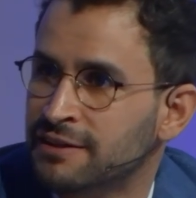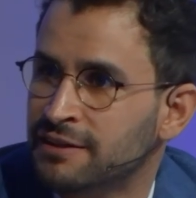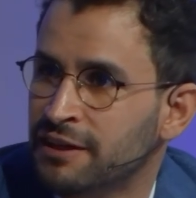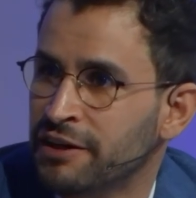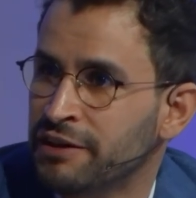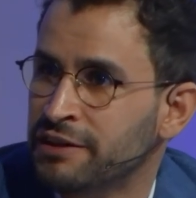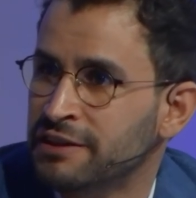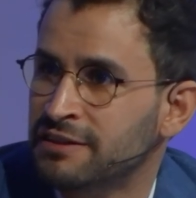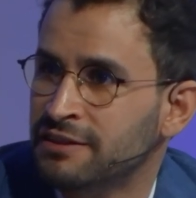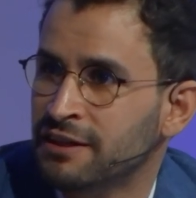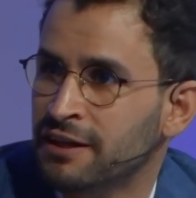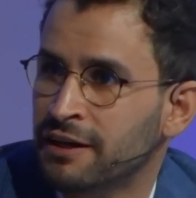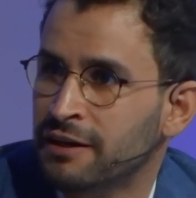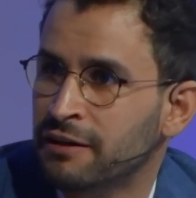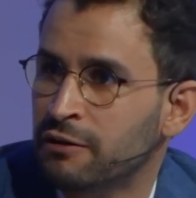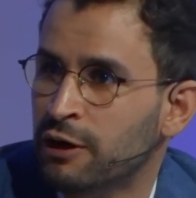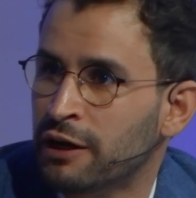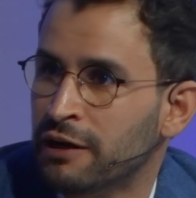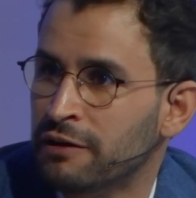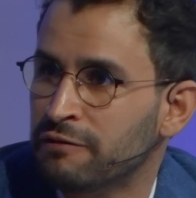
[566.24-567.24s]
Terry said,
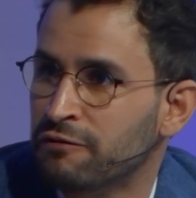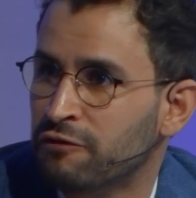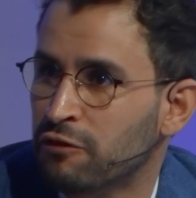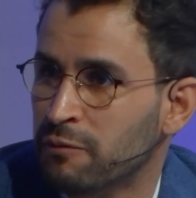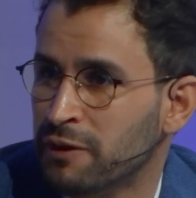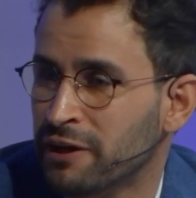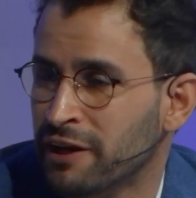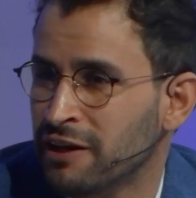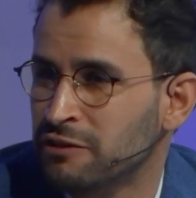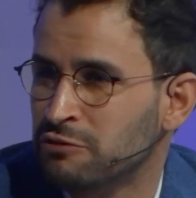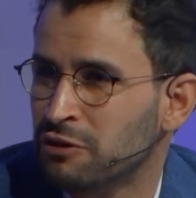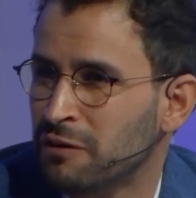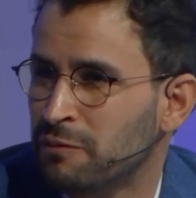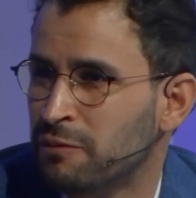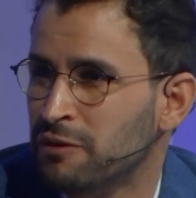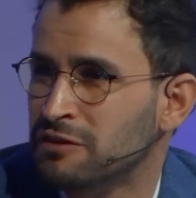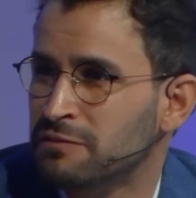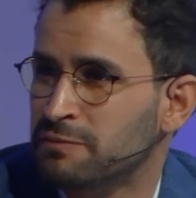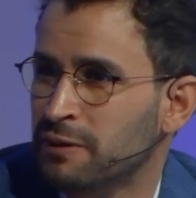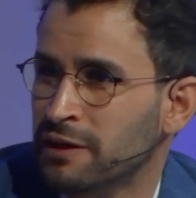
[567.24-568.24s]
from a gateway
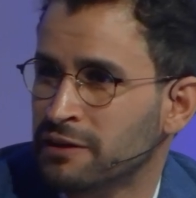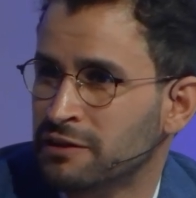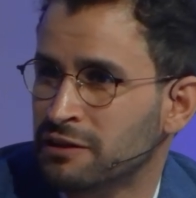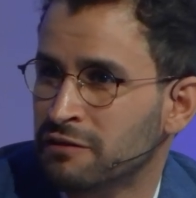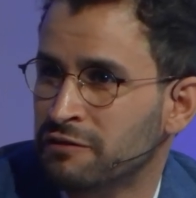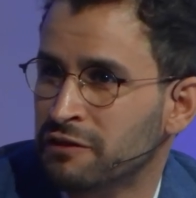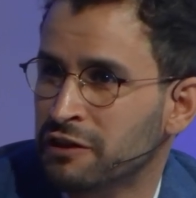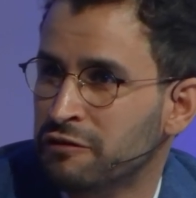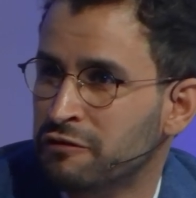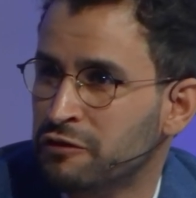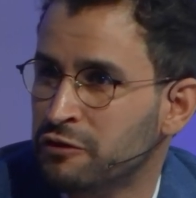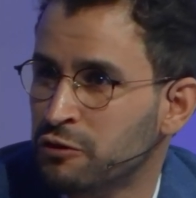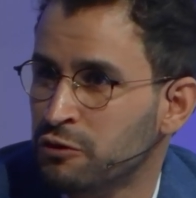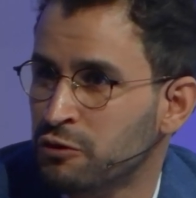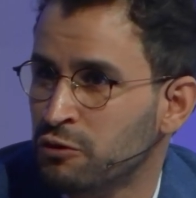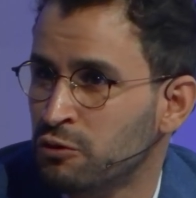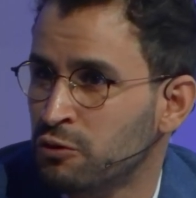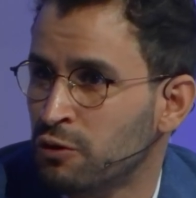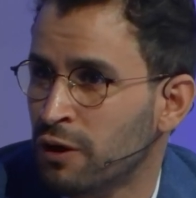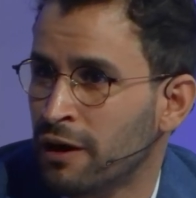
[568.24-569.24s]
perspective, if
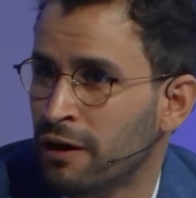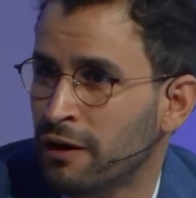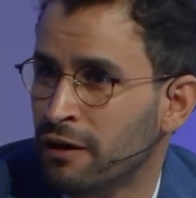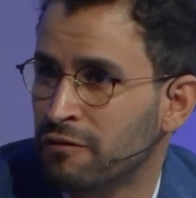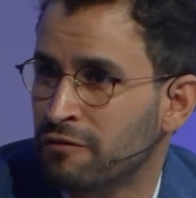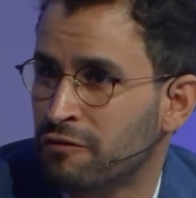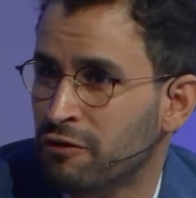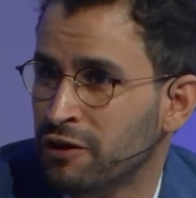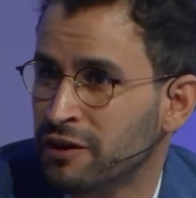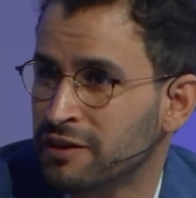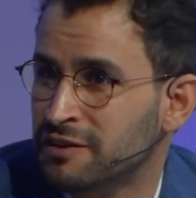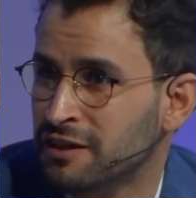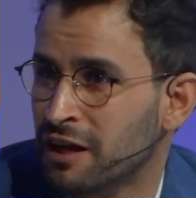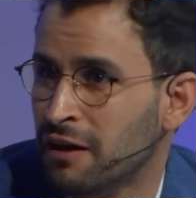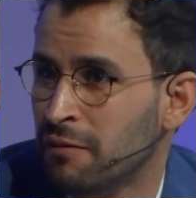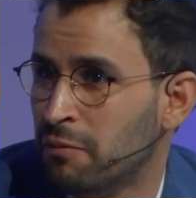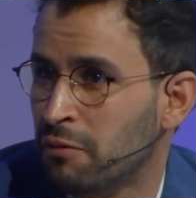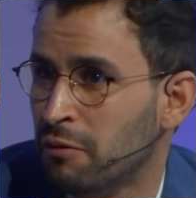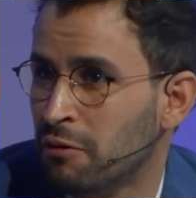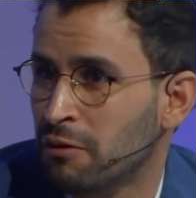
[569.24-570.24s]
you, for
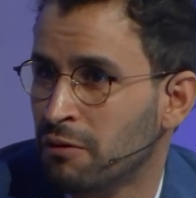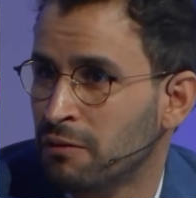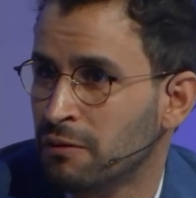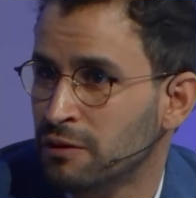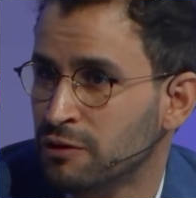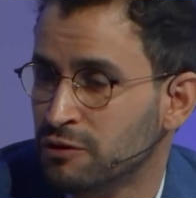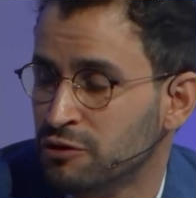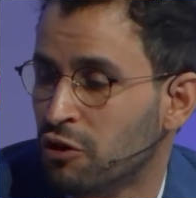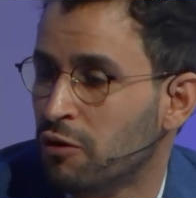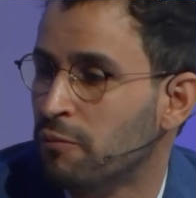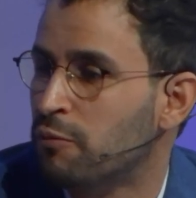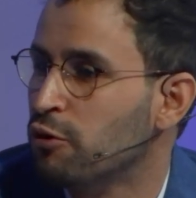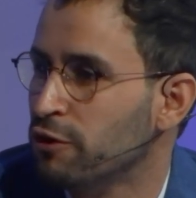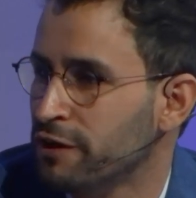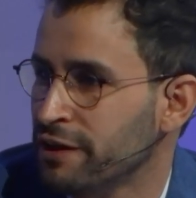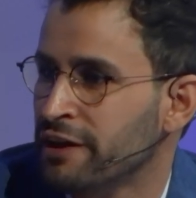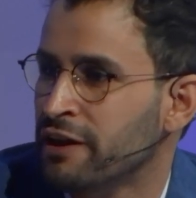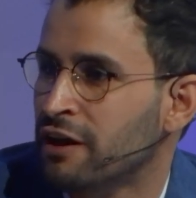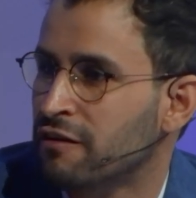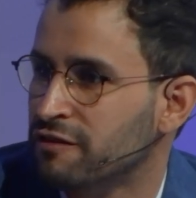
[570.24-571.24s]
example, don't put
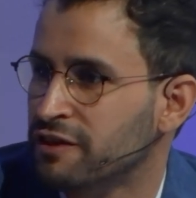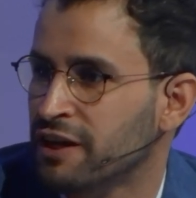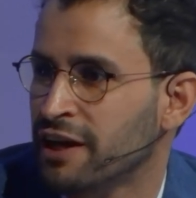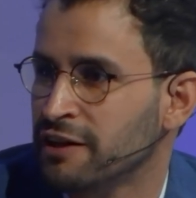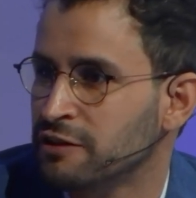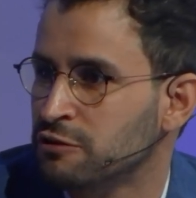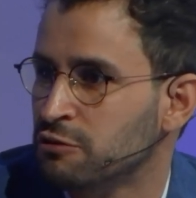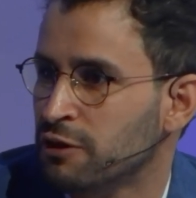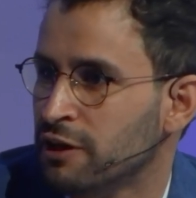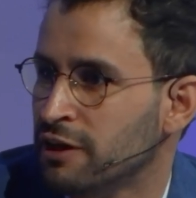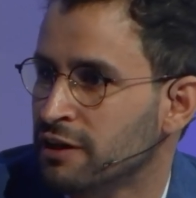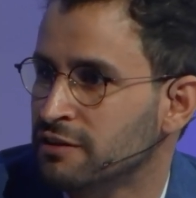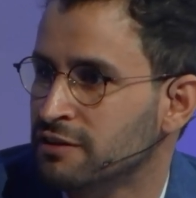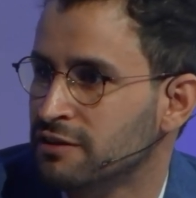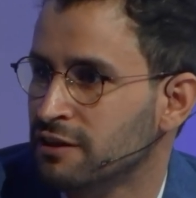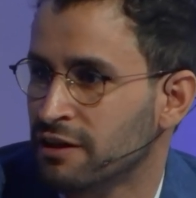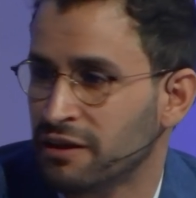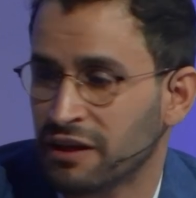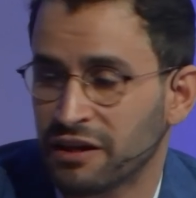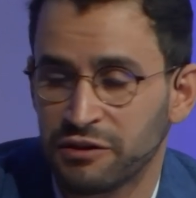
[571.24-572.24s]
enough gateways
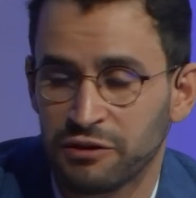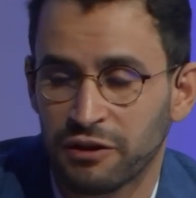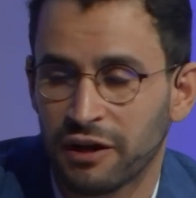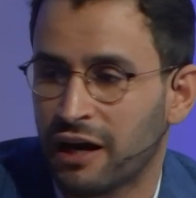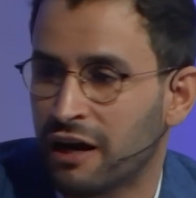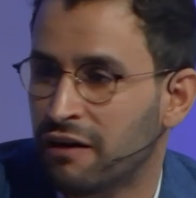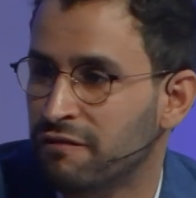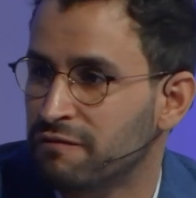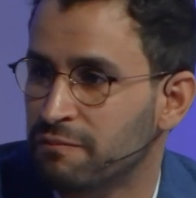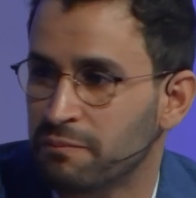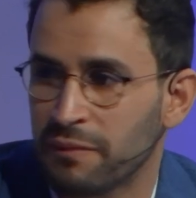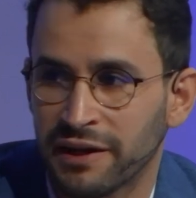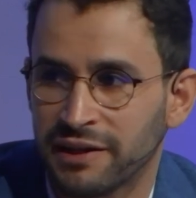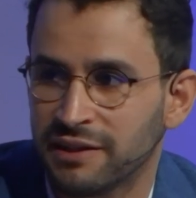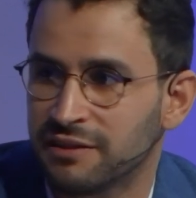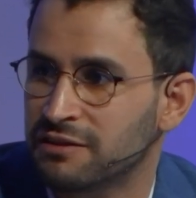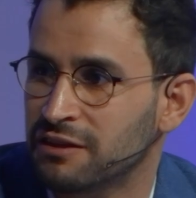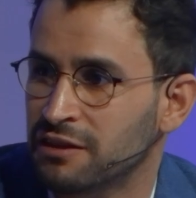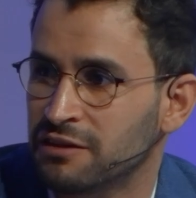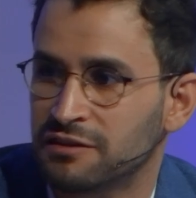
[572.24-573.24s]
and then you have
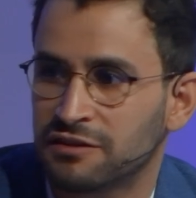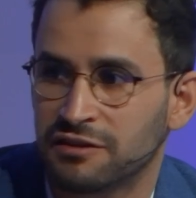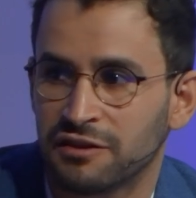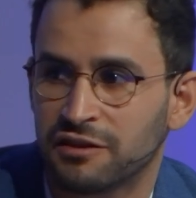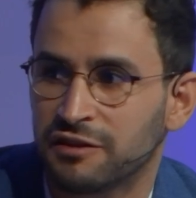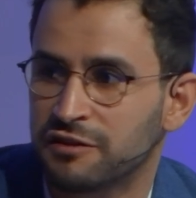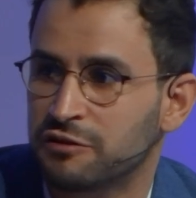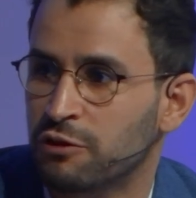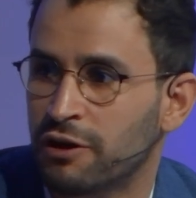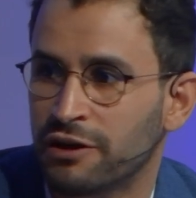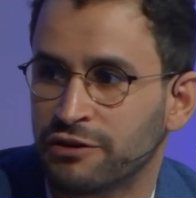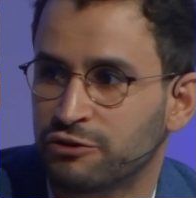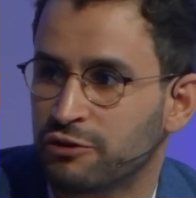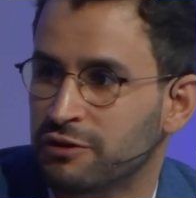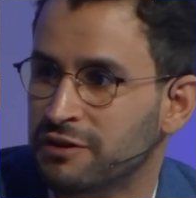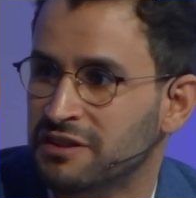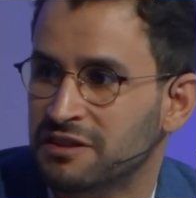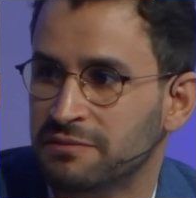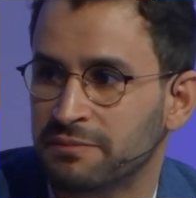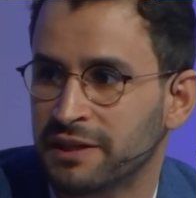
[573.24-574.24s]
many sensors who are
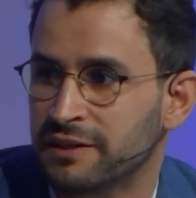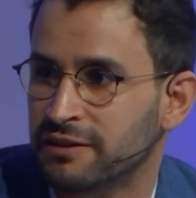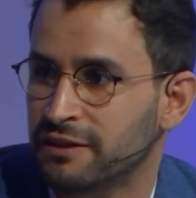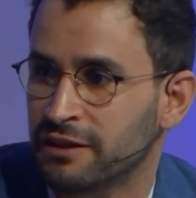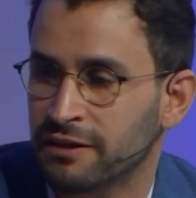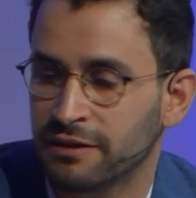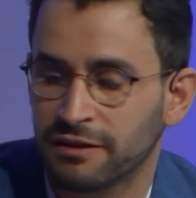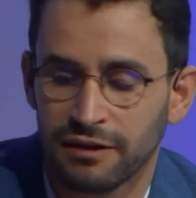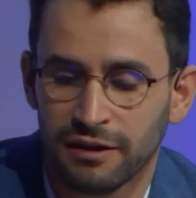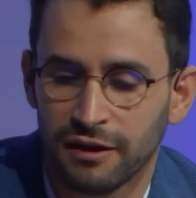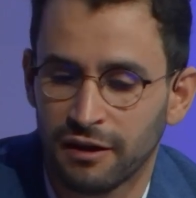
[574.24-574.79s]
transmitting